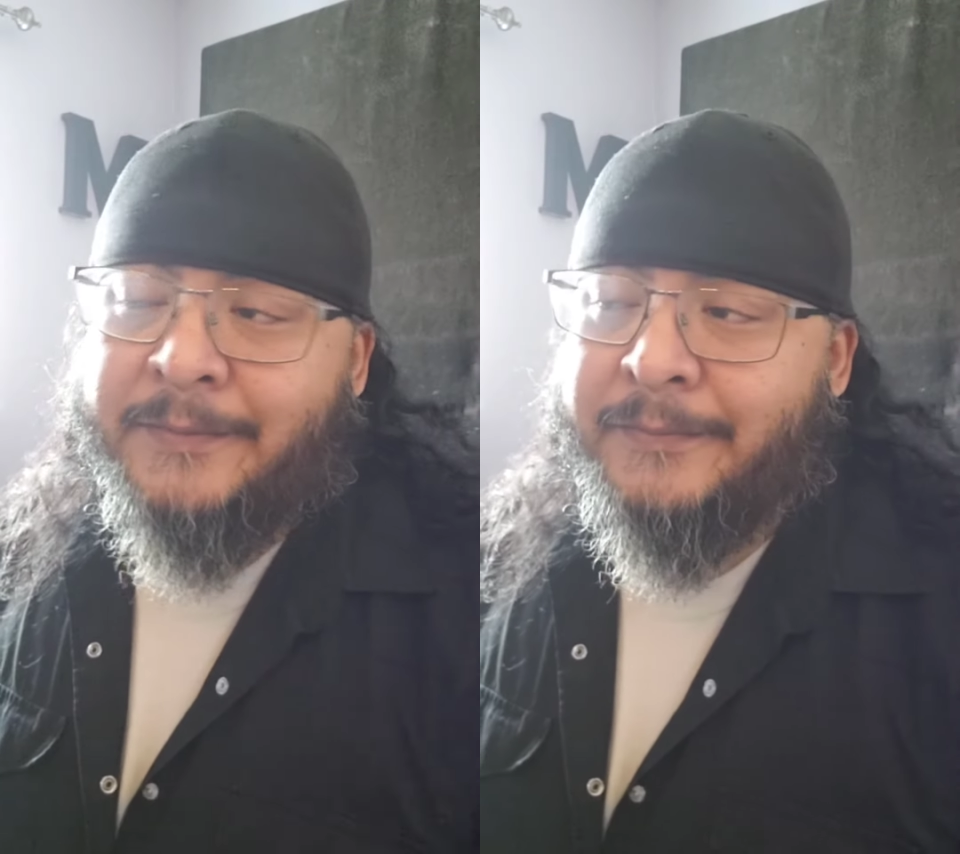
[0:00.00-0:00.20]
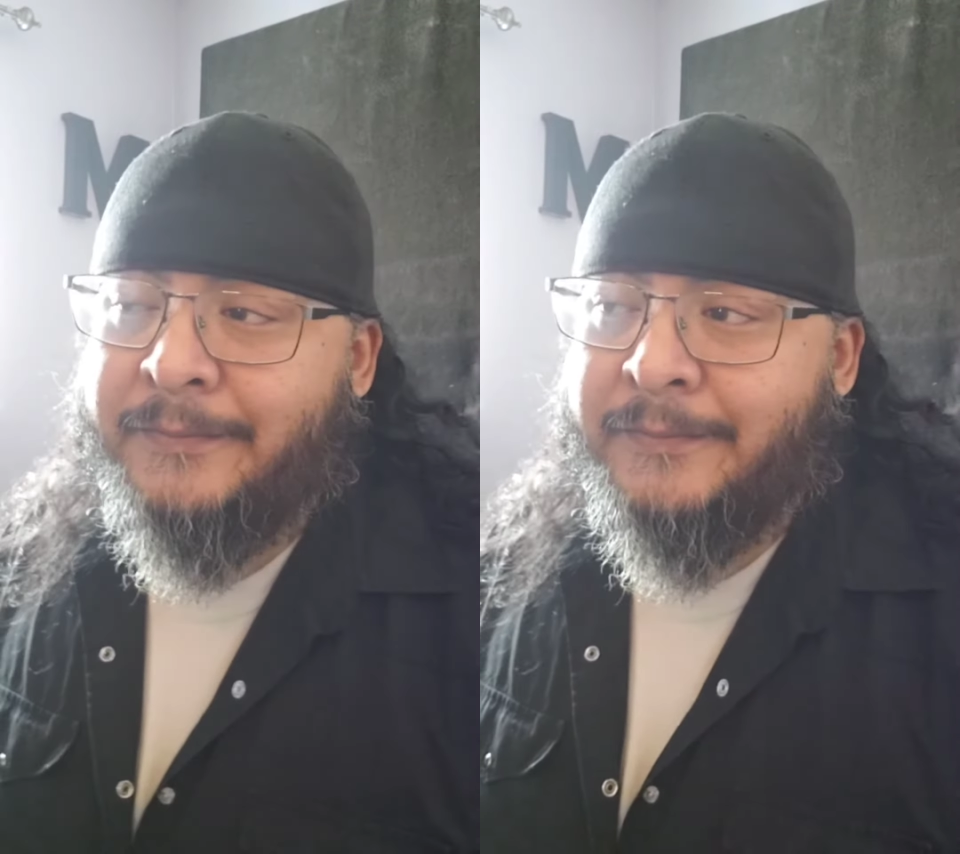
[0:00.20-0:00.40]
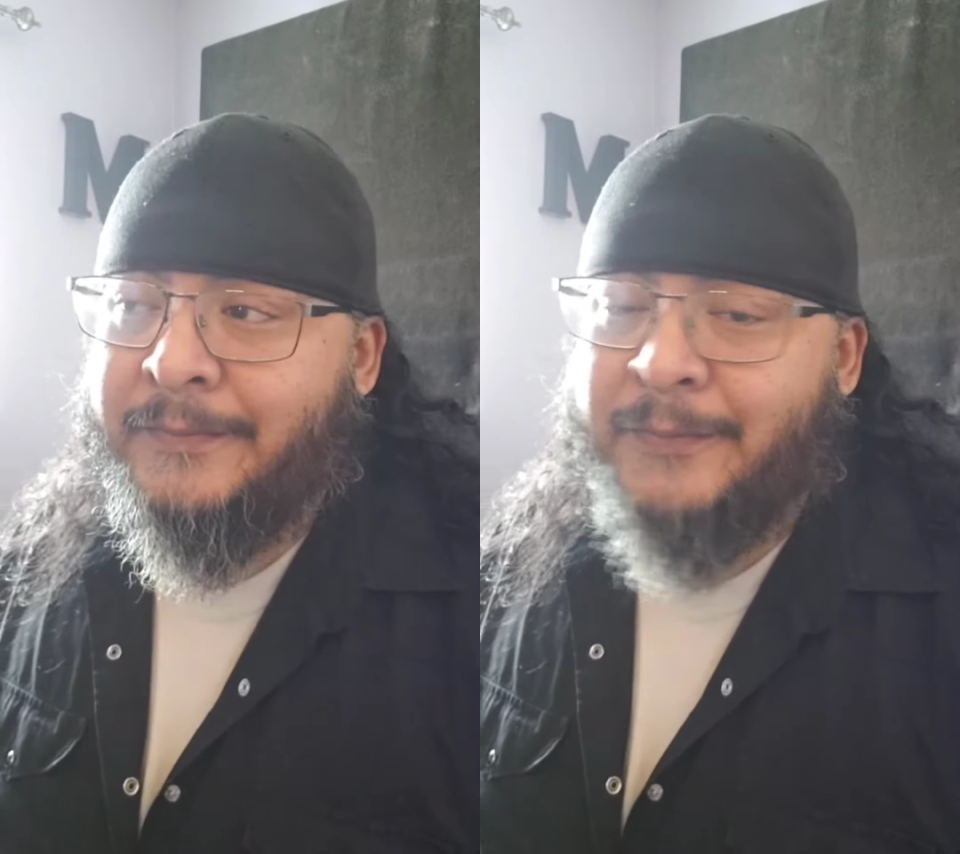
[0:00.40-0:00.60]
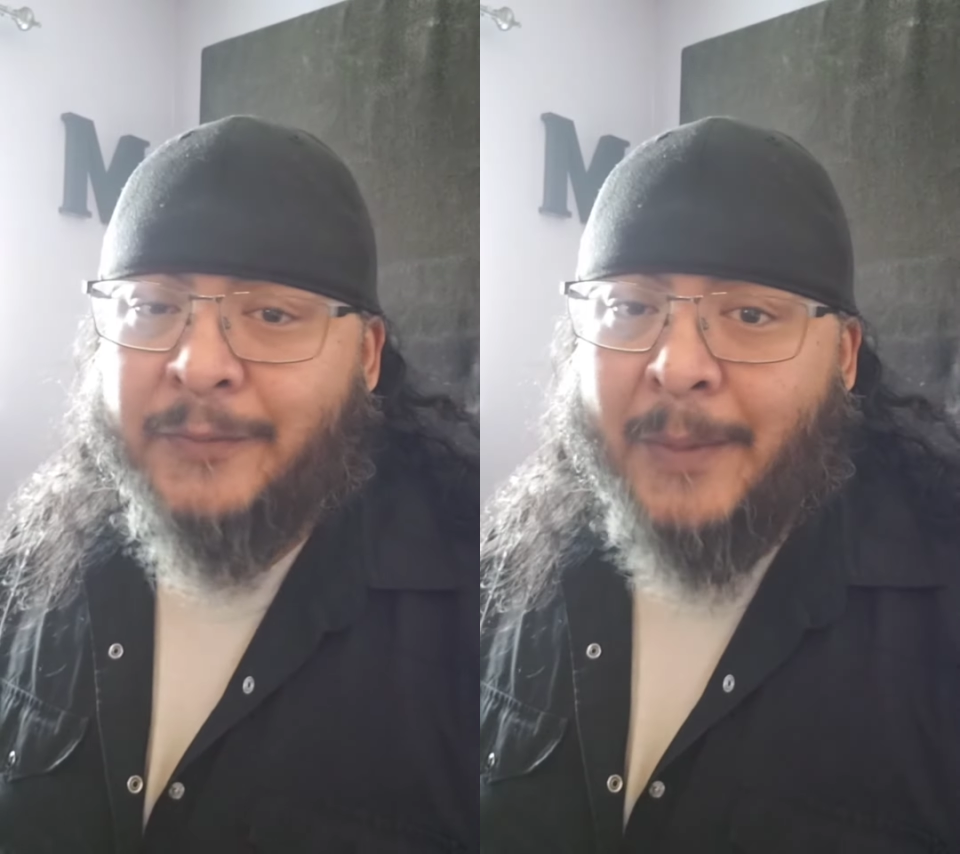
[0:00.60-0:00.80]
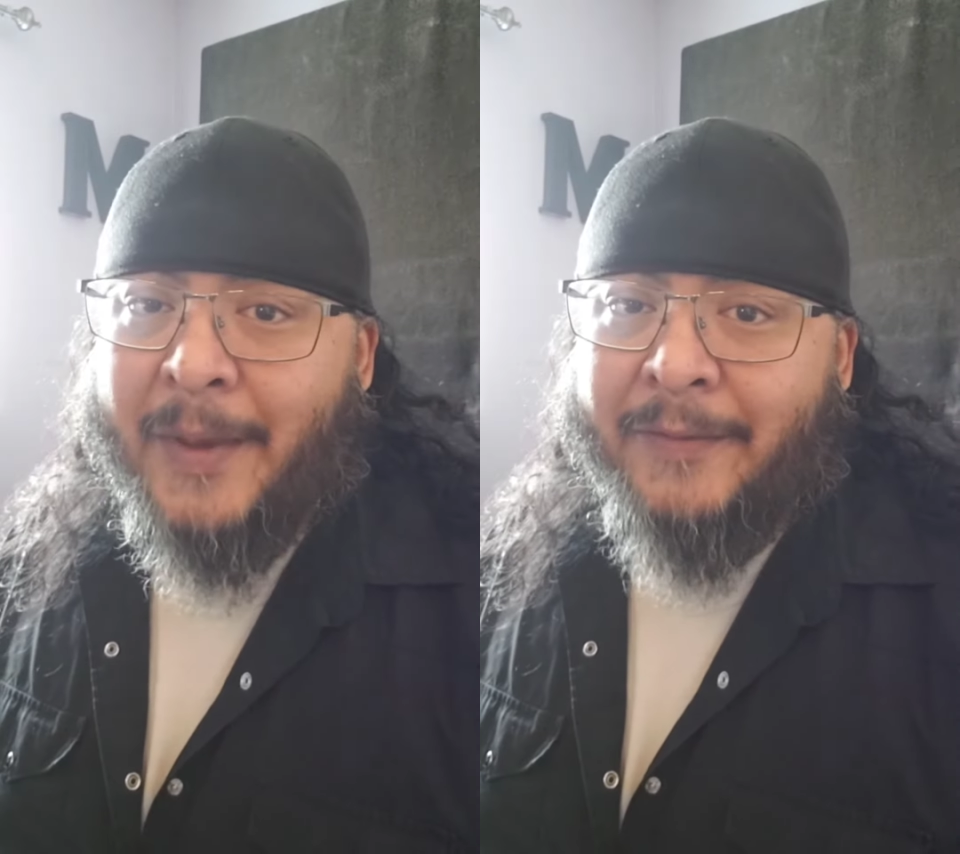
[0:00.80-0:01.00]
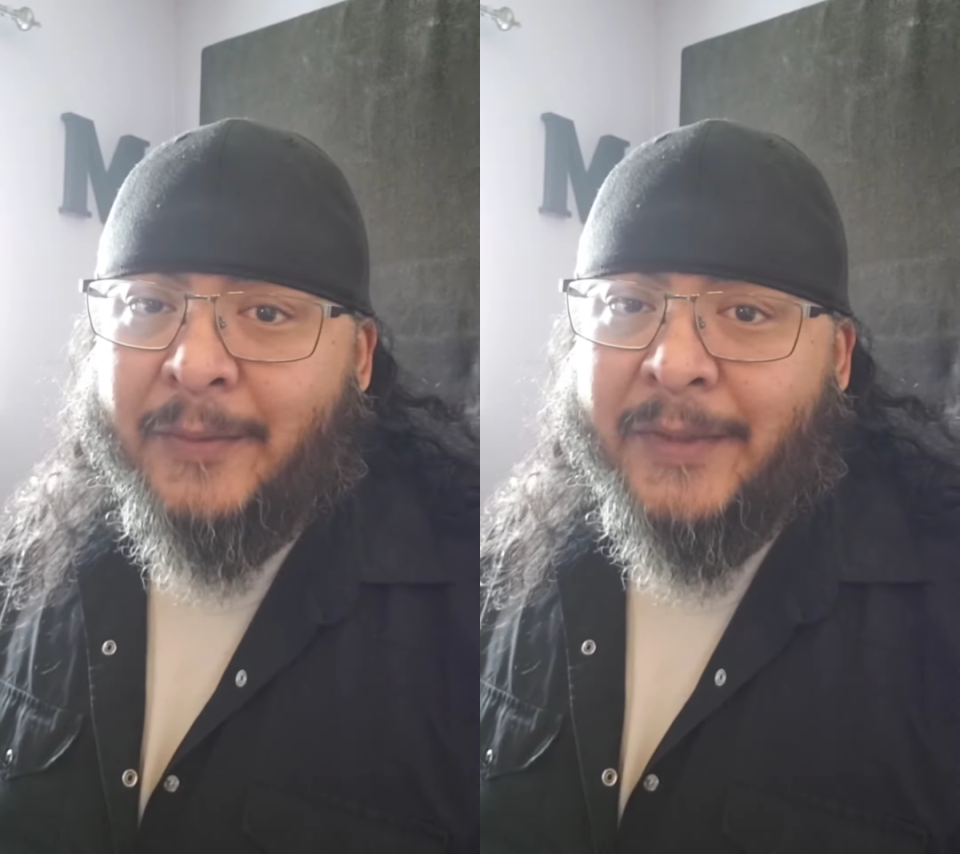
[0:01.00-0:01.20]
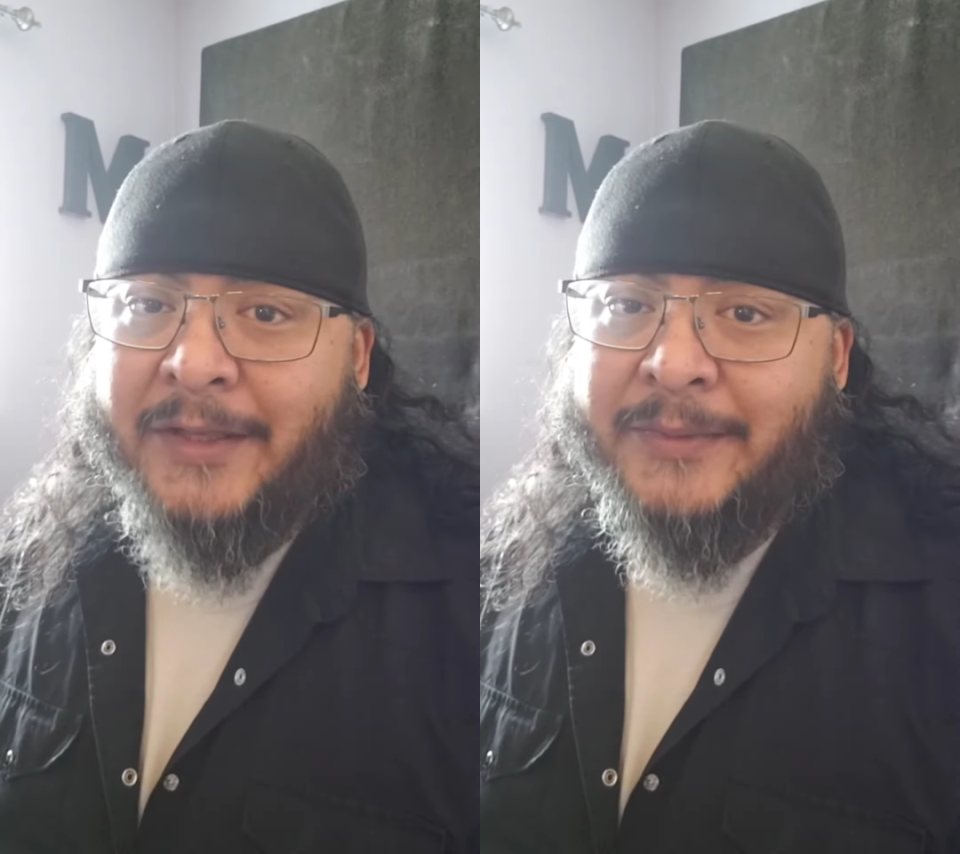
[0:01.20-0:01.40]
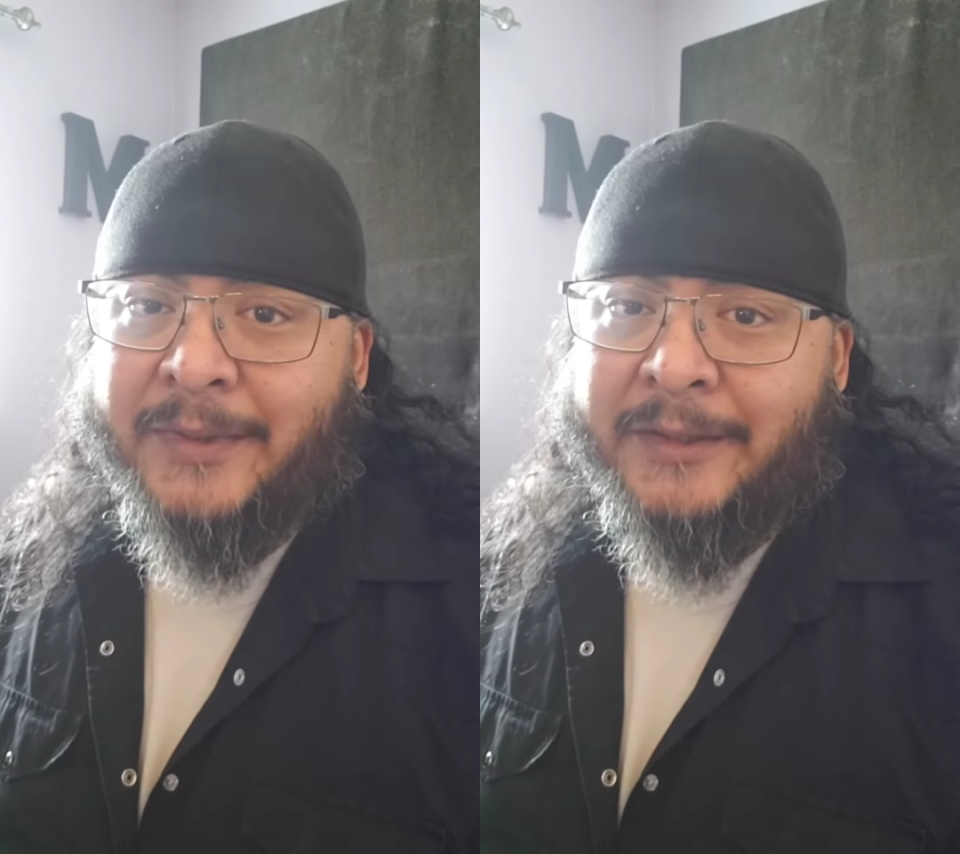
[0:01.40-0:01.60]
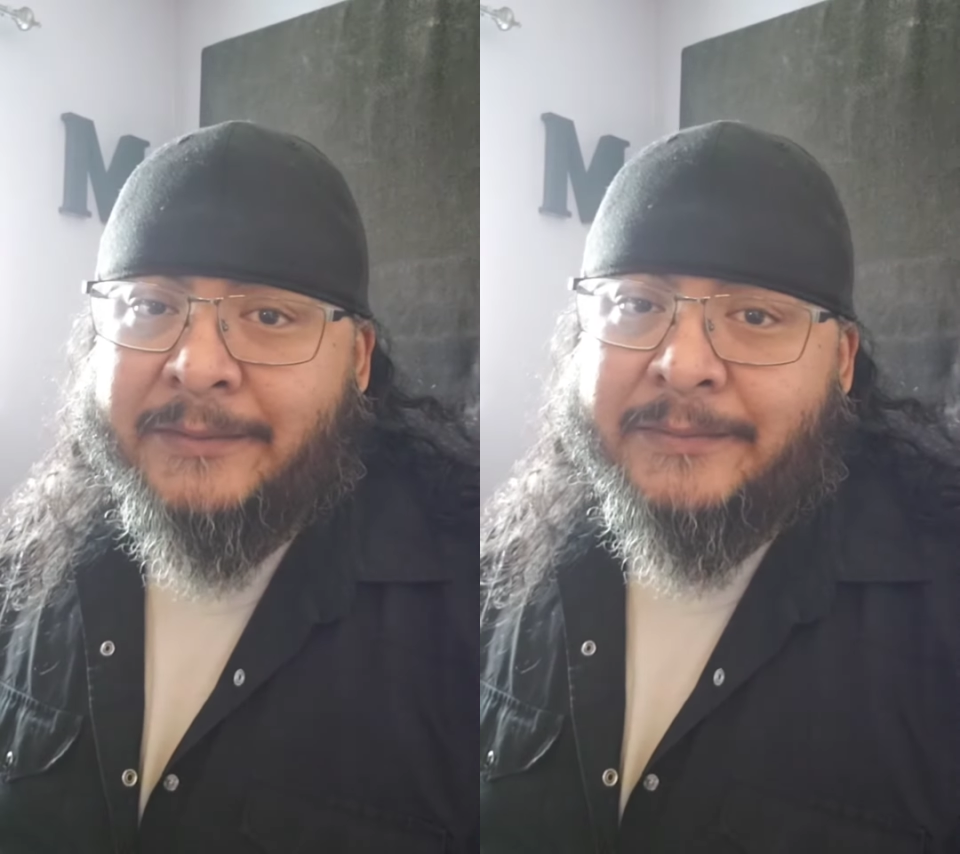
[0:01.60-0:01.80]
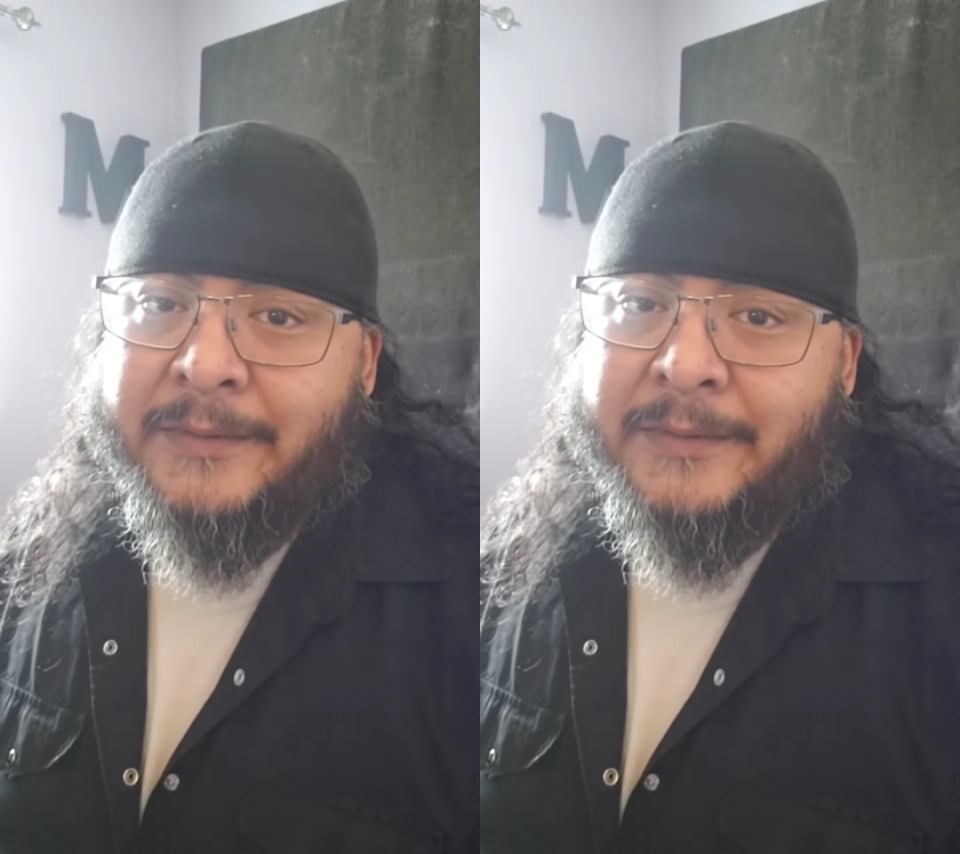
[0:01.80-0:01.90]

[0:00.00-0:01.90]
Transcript: I'm having a blast with it.